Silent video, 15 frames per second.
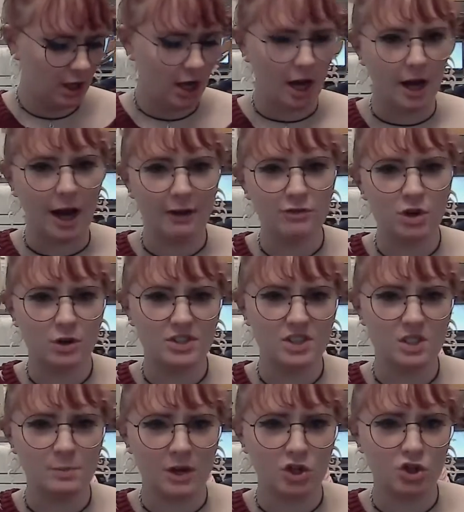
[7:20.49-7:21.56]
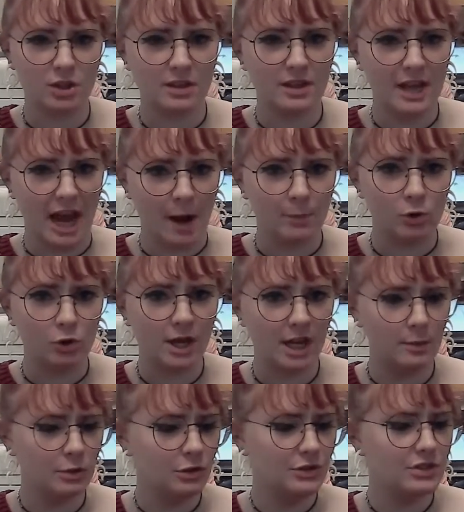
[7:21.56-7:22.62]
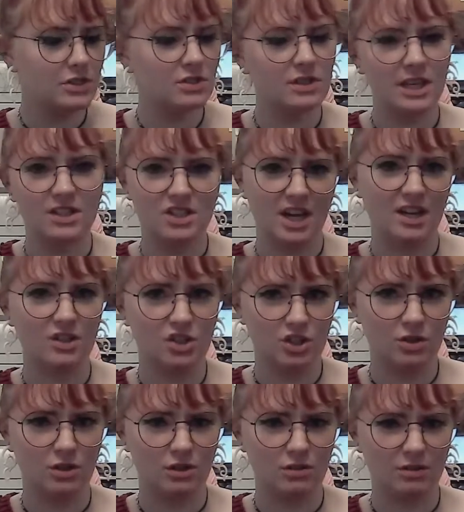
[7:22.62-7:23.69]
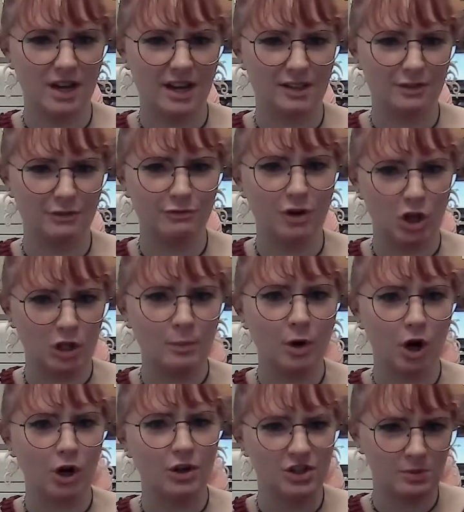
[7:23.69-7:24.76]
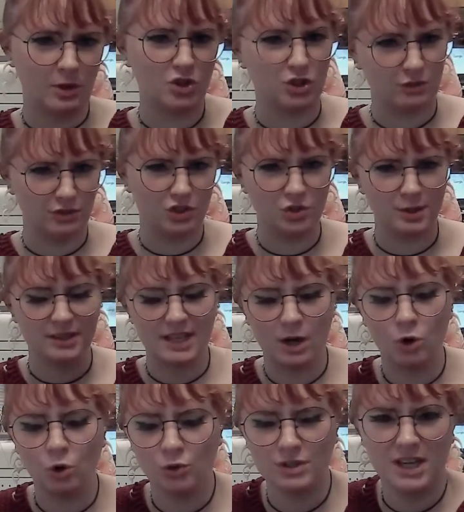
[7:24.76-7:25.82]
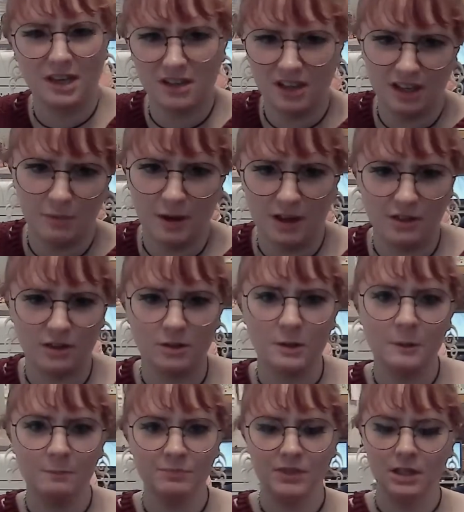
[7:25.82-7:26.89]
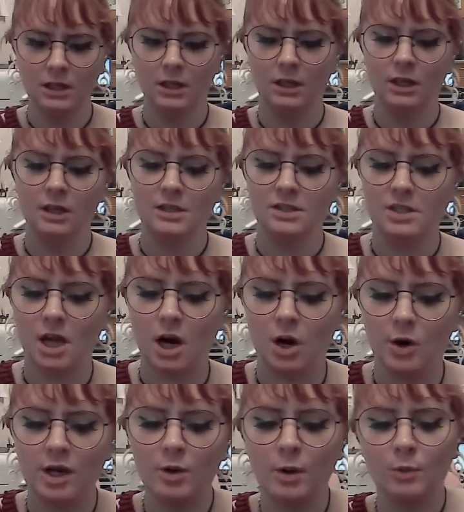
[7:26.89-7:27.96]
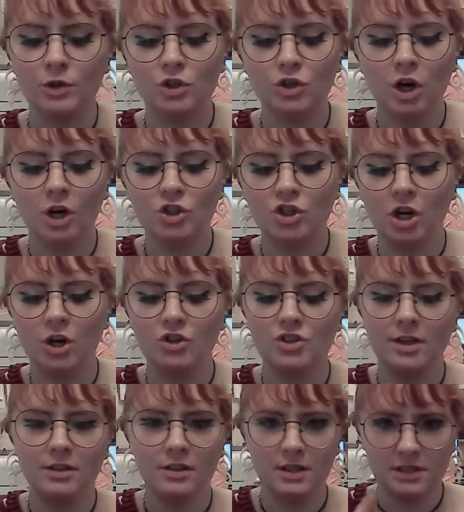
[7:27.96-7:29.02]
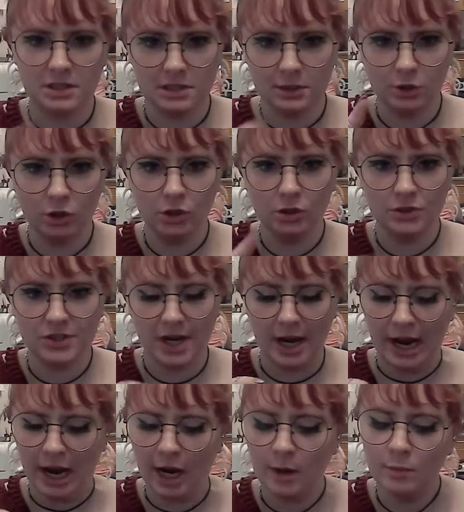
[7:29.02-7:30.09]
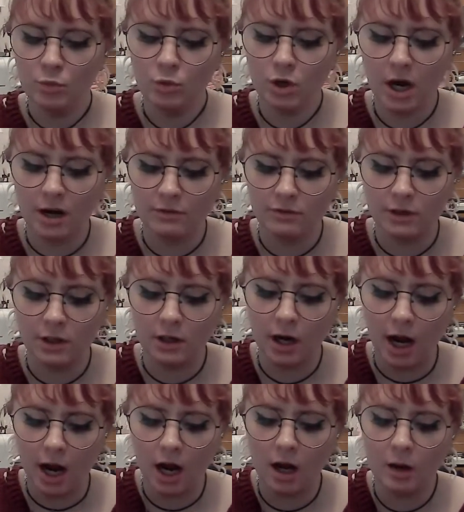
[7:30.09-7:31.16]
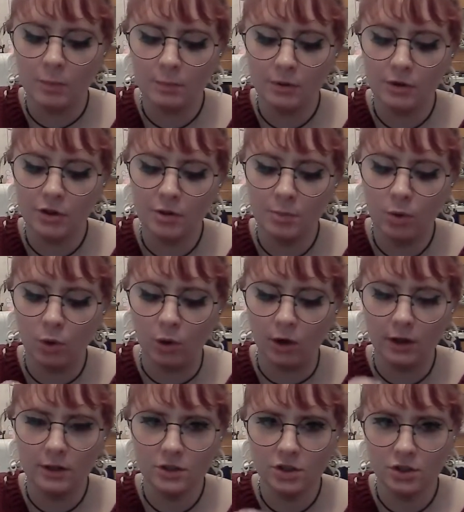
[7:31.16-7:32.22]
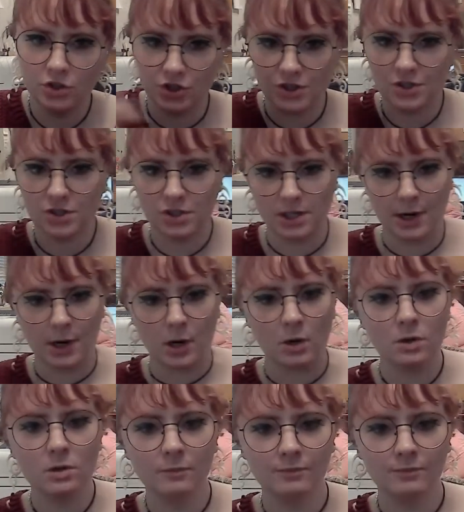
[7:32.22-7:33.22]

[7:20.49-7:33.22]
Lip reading: I've noticed especially the Apple cables, they tend to kind of fall apart, especially if you're doing that whole yanking method. So anyway, when you're not charging, this little tab will cover up the port, just so.